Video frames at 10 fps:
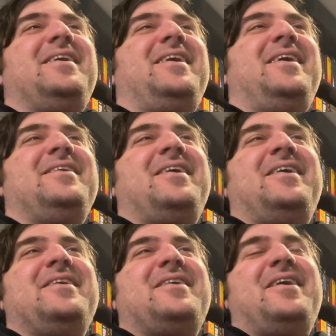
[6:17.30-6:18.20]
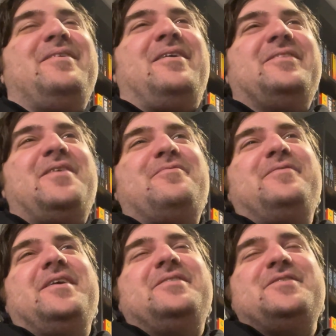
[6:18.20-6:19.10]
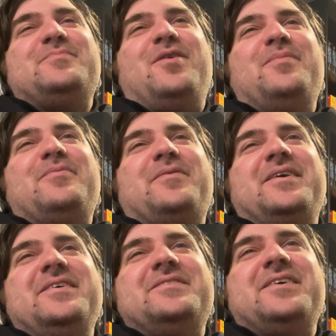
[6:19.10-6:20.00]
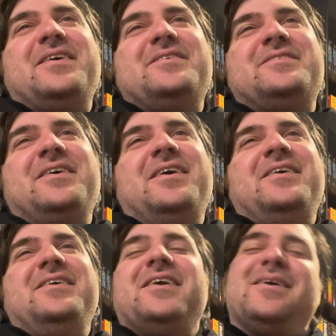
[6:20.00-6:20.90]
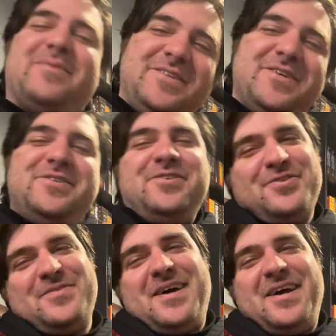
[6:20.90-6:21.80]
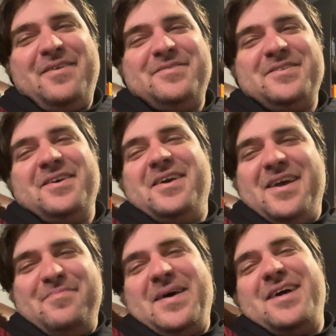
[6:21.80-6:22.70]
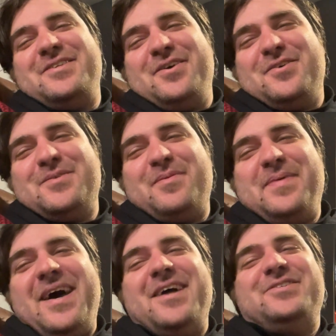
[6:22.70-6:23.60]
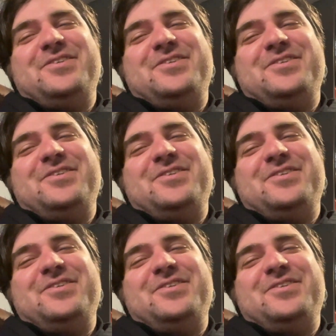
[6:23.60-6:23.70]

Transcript: and I'll never forget this moment where he says you got to partition your drives and patch, and he holds up a patch,